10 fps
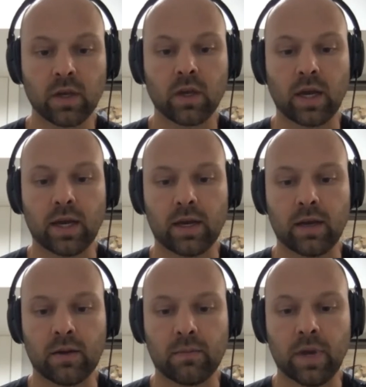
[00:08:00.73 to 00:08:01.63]

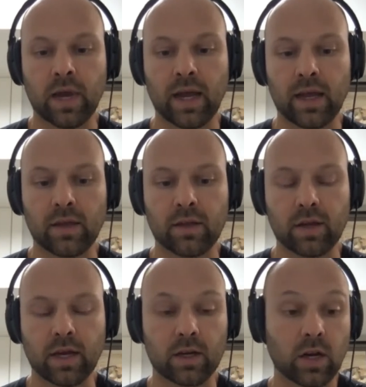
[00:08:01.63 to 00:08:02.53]
I
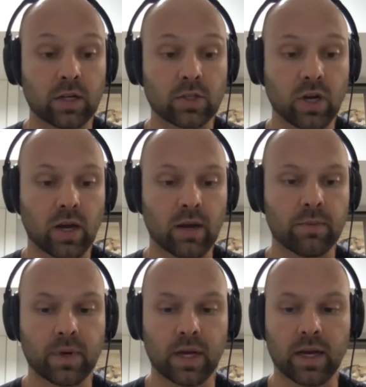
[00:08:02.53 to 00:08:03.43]
got a
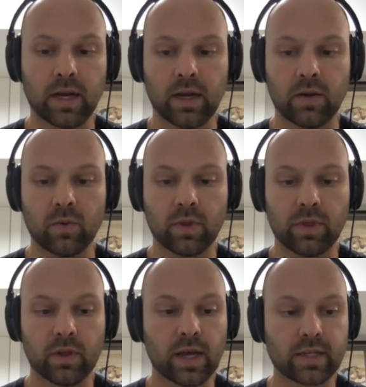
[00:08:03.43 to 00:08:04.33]
job with
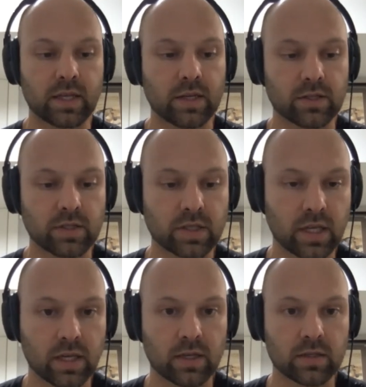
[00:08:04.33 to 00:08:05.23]
the Los Angeles
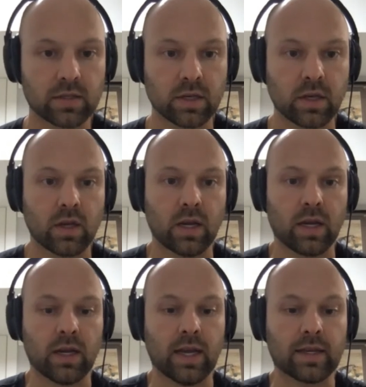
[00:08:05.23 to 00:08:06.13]
Kings
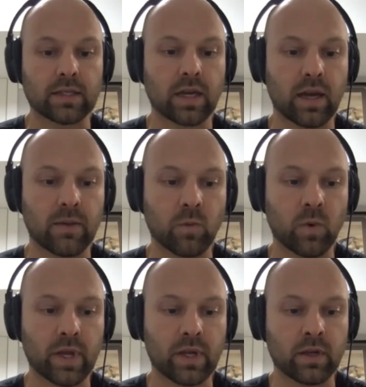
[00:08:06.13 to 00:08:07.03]
at a time
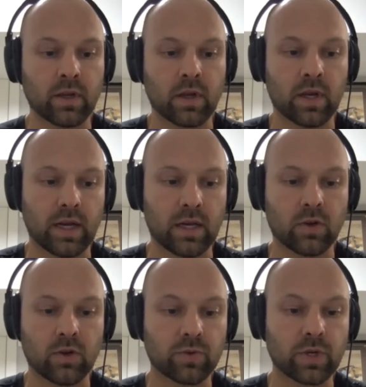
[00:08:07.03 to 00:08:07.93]
when
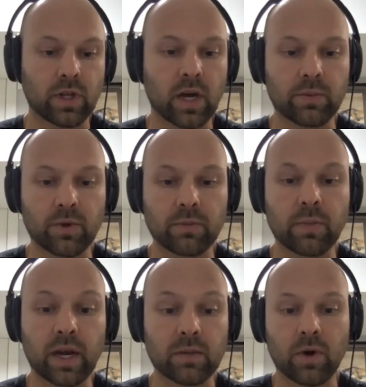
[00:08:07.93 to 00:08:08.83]
you read a lot about the
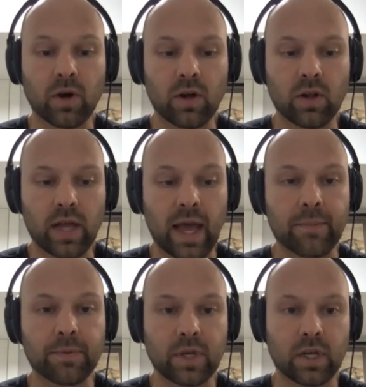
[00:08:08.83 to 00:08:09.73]
Moneyball
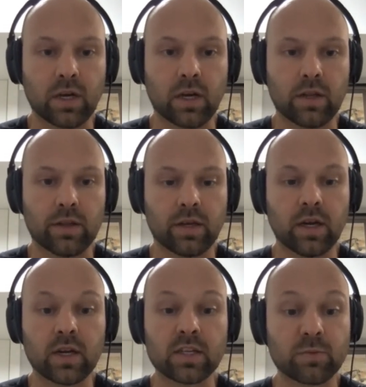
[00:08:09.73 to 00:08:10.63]
happening on
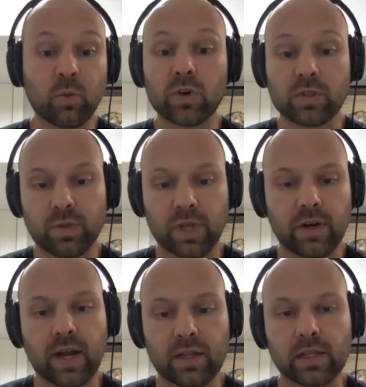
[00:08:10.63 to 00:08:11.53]
the sports
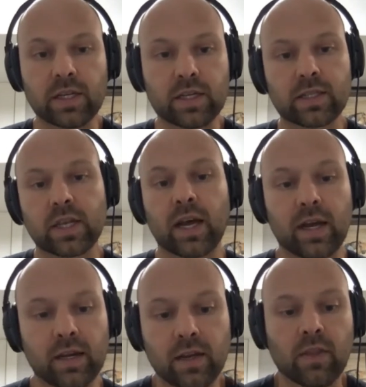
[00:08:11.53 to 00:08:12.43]
player analytics
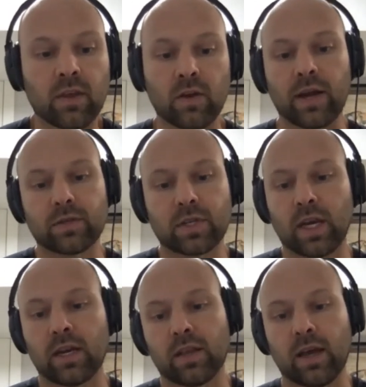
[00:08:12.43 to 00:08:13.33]
side. I was
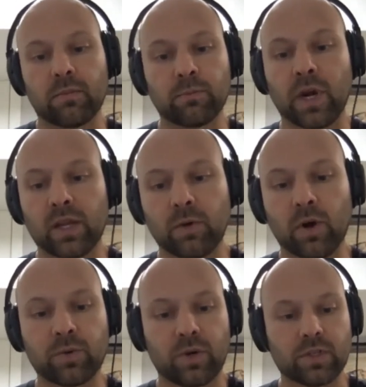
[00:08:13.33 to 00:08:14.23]
kind of that
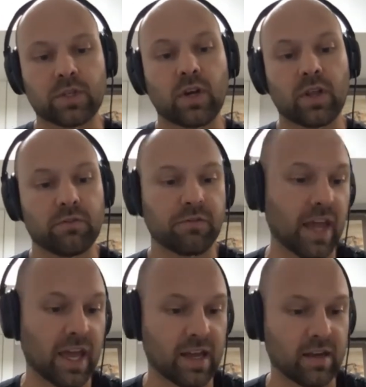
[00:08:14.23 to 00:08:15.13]
Moneyball person on the
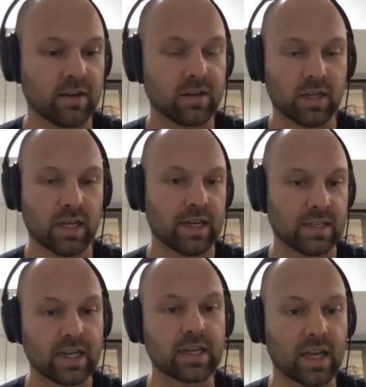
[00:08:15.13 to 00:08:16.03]
fan
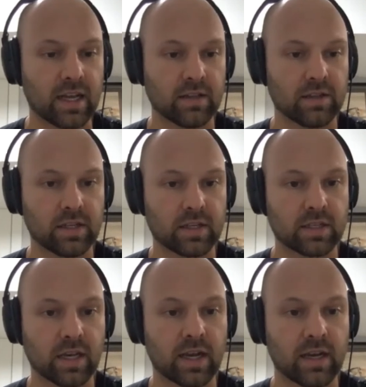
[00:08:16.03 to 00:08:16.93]
data analytics
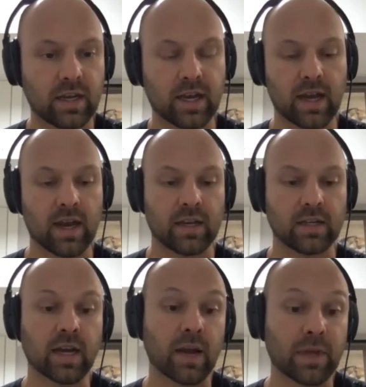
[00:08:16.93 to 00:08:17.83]
side at a
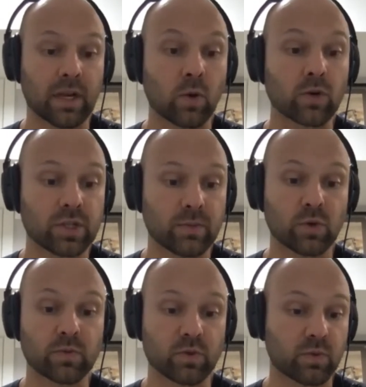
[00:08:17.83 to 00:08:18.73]
time that ownership
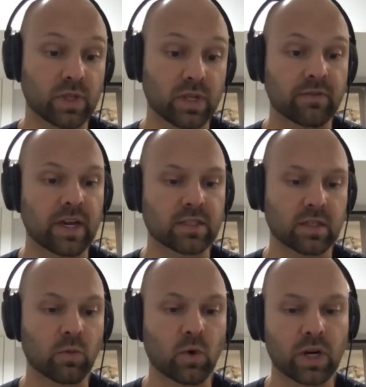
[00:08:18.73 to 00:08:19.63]
groups were really
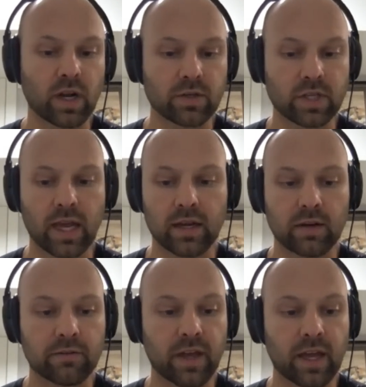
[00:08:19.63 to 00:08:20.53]
investing more in understanding
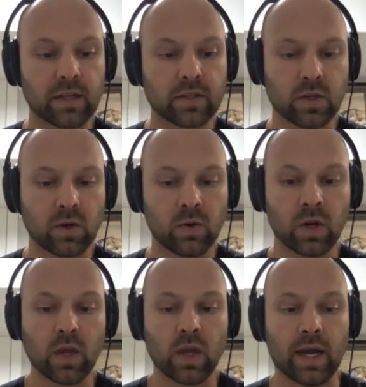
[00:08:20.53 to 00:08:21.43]
their fans. So
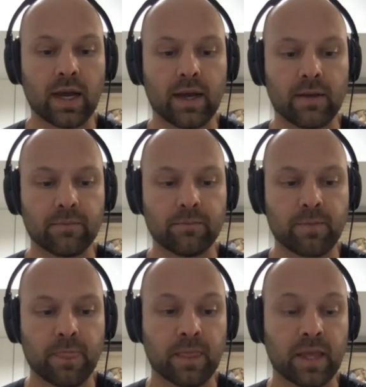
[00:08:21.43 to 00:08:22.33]

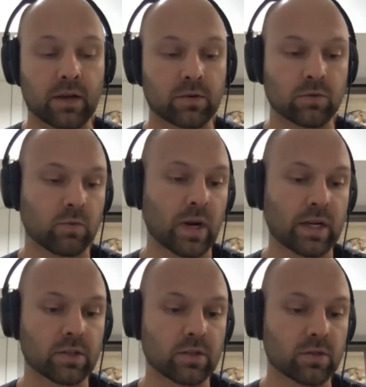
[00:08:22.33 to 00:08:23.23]
when
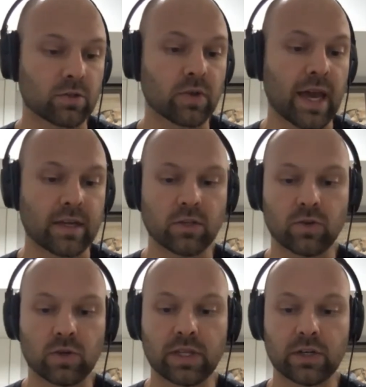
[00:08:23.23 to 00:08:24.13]
it grew that
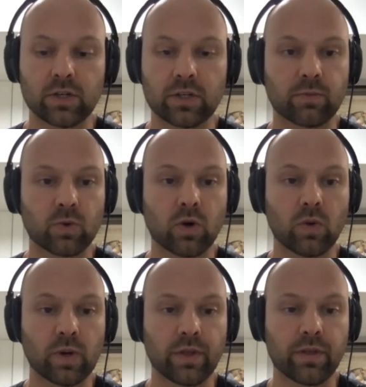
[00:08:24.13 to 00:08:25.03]
into a leadership
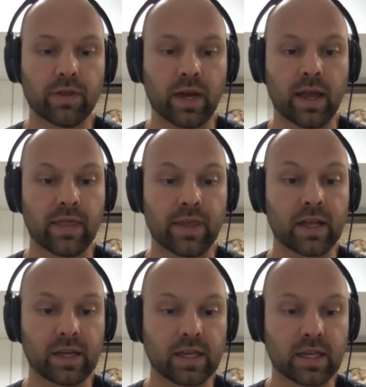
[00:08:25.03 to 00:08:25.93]
role with at the
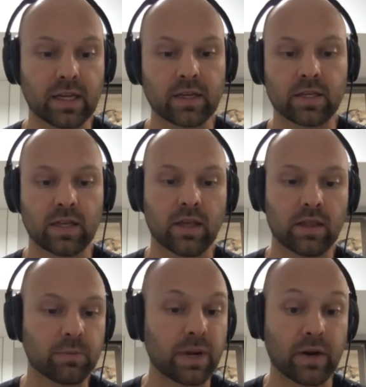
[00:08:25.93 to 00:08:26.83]
LA Kings, and
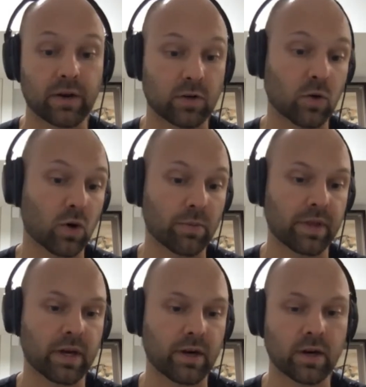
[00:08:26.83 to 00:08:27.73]
then the parent corp
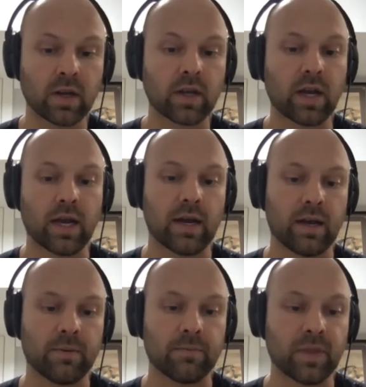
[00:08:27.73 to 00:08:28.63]
there,
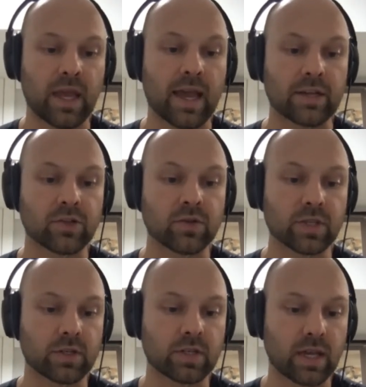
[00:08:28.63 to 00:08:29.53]

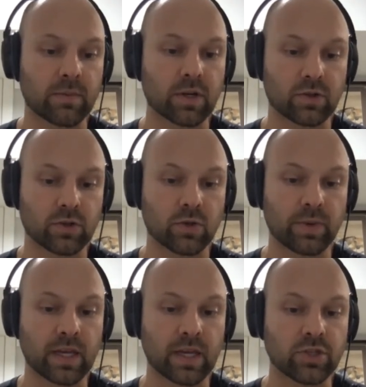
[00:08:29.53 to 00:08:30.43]
Anschutz Entertainment Group,
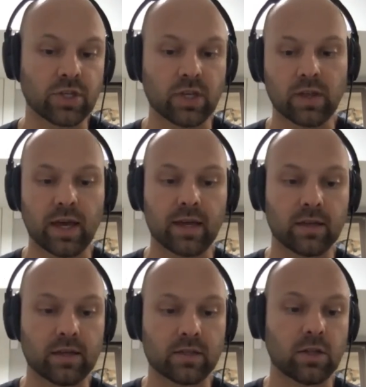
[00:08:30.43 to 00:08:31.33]
AEG, that
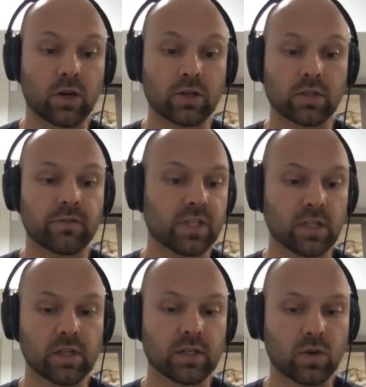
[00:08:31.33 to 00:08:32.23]
is the largest
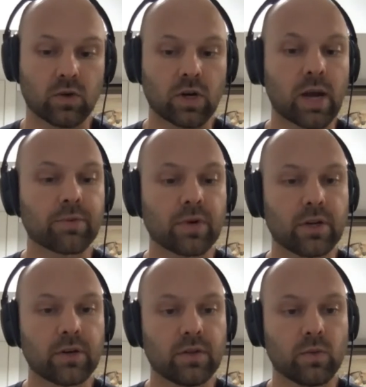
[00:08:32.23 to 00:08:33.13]
facilities owner
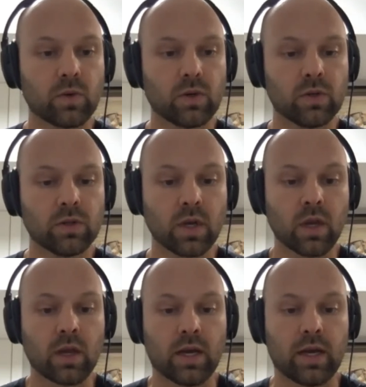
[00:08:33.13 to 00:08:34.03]
operator in the world
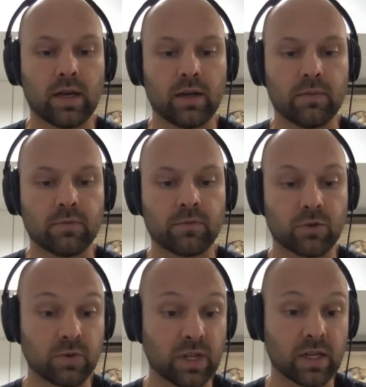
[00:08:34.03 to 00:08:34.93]

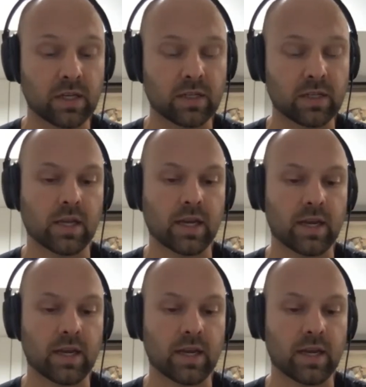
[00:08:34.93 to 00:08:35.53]
for arenas.